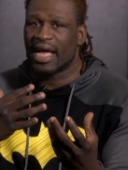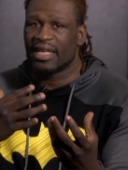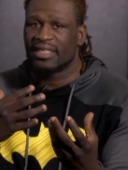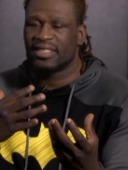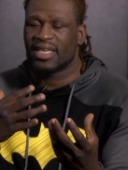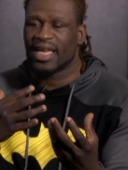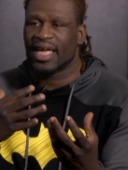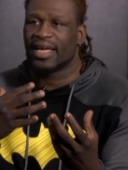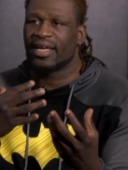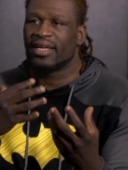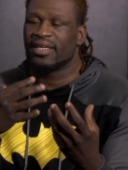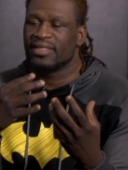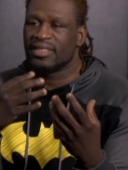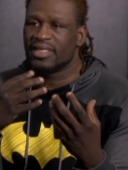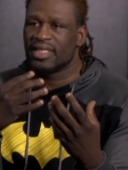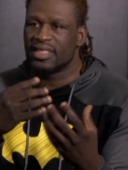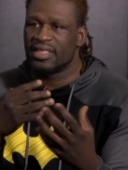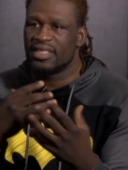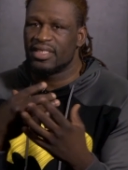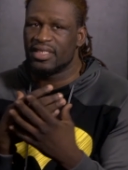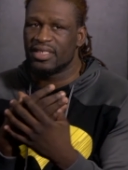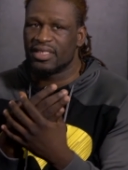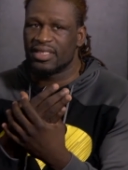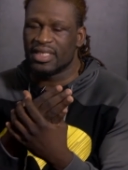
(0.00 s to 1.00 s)
I was like,
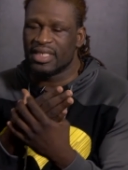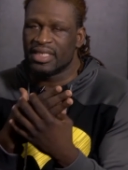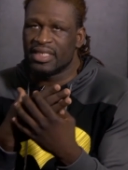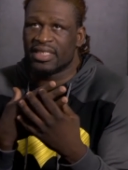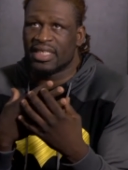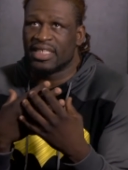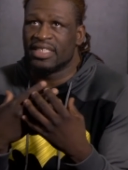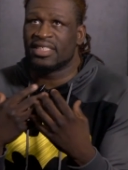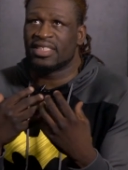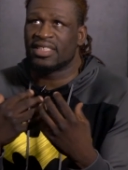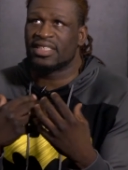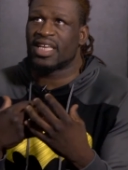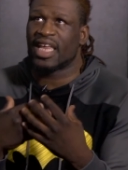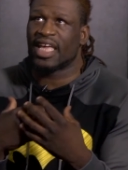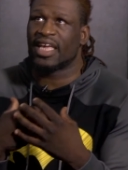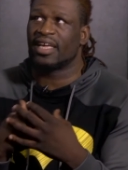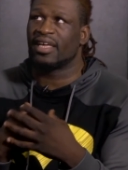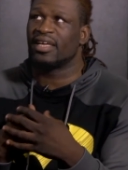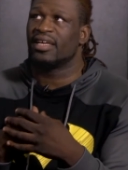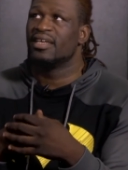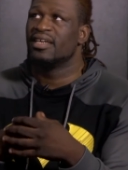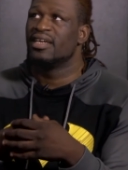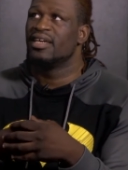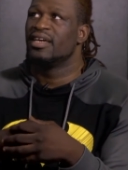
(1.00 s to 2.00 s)
this is, it's just like,
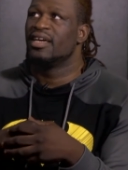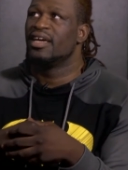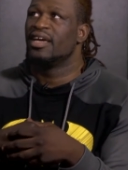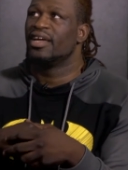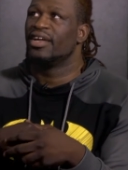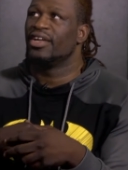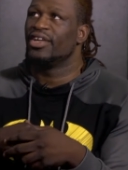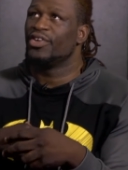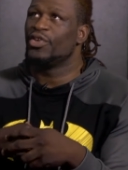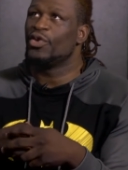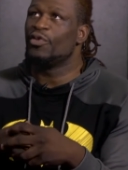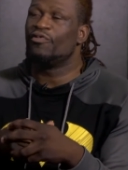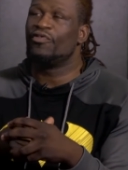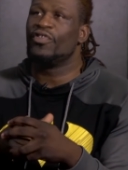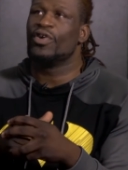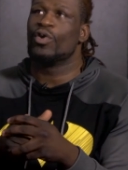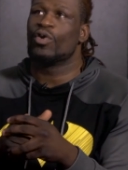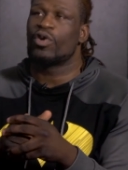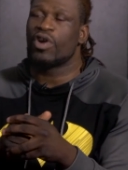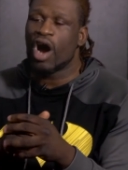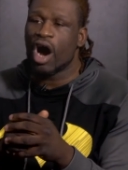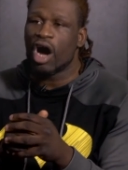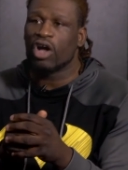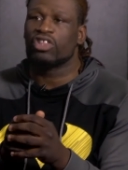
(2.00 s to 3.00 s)
you feel
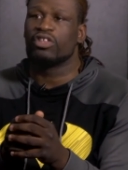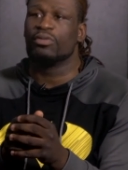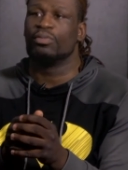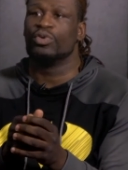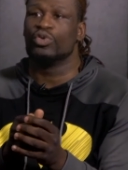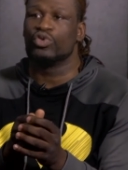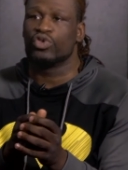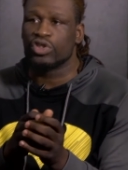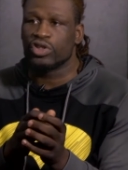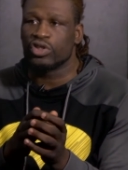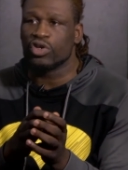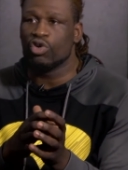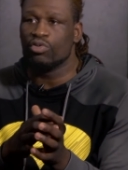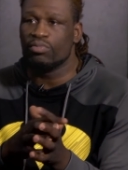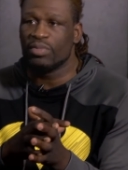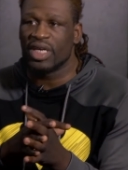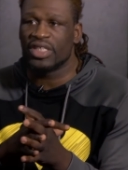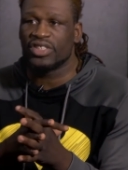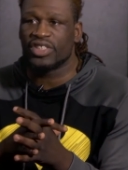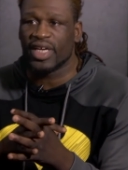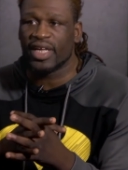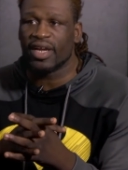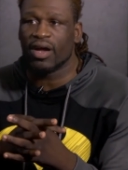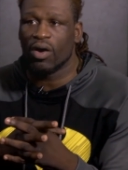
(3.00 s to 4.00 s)
comfortable so
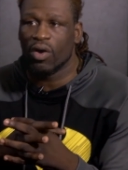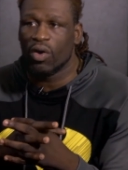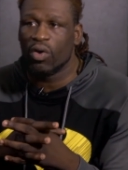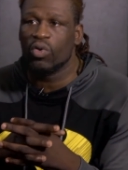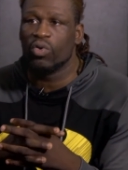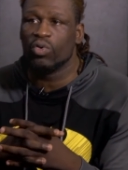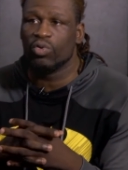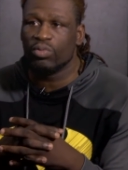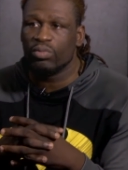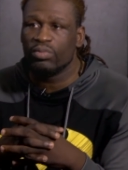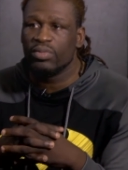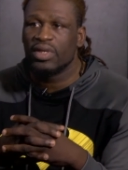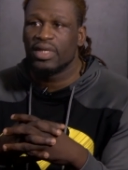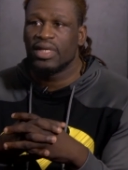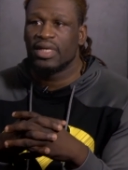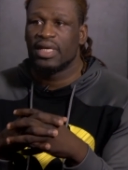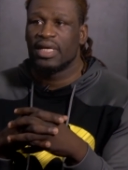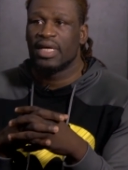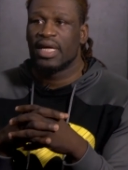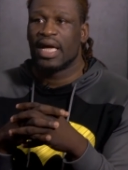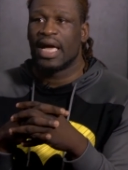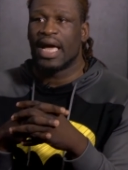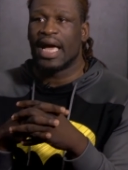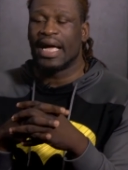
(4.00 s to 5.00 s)
much at home,
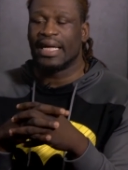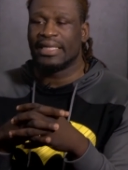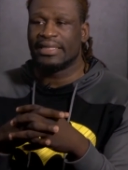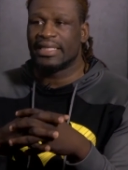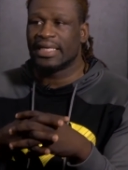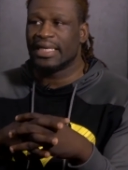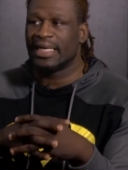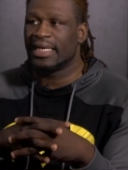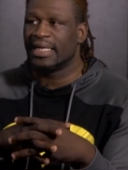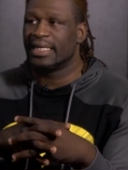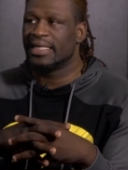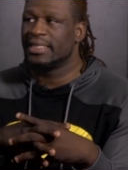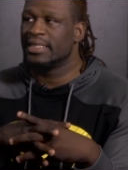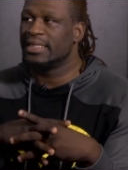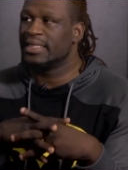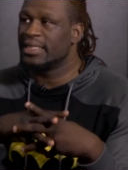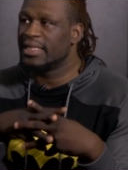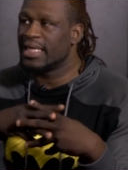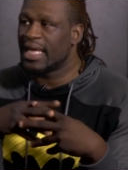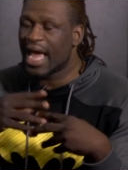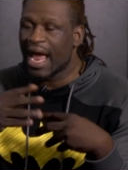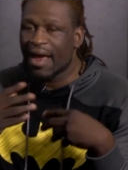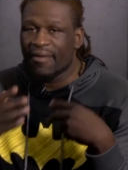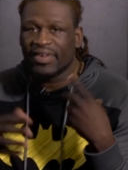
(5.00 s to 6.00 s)
and then
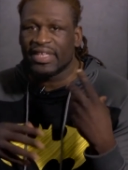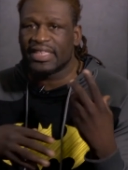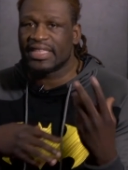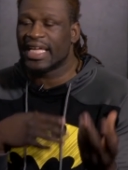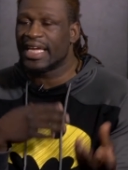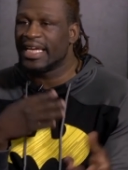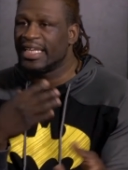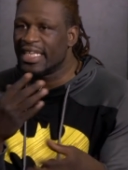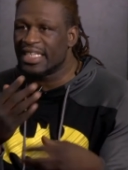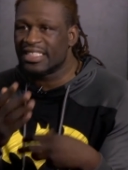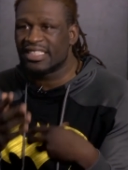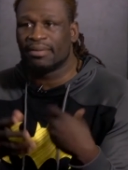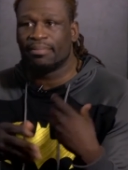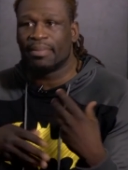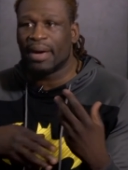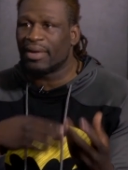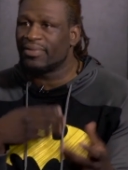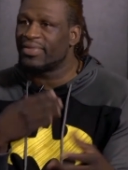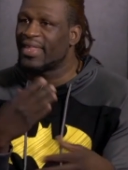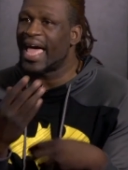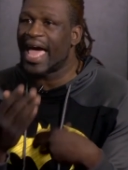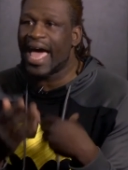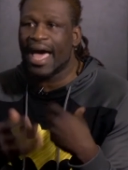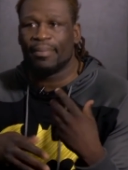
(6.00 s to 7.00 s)
everything that's
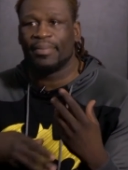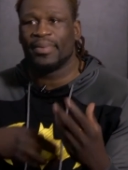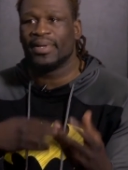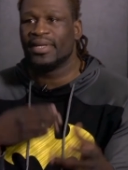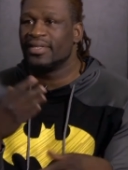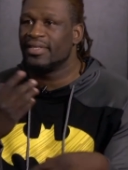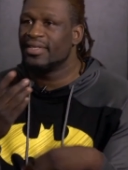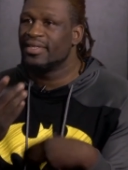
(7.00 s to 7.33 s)
about to happen.